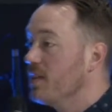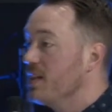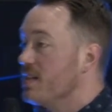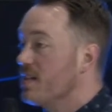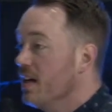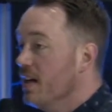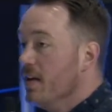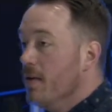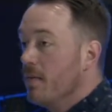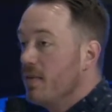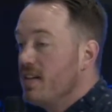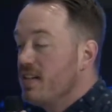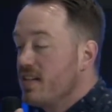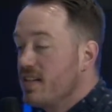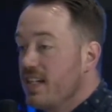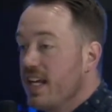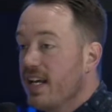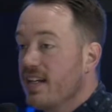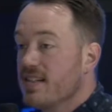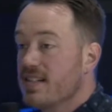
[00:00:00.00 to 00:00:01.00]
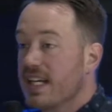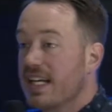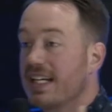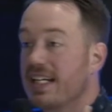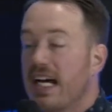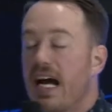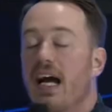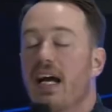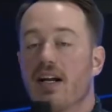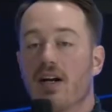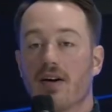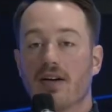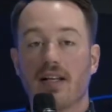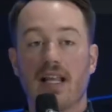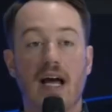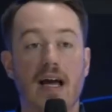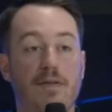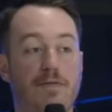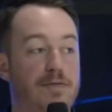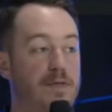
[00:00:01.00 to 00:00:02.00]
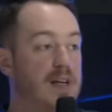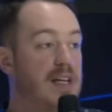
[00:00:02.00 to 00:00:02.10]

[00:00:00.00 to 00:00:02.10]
these things that guide our life,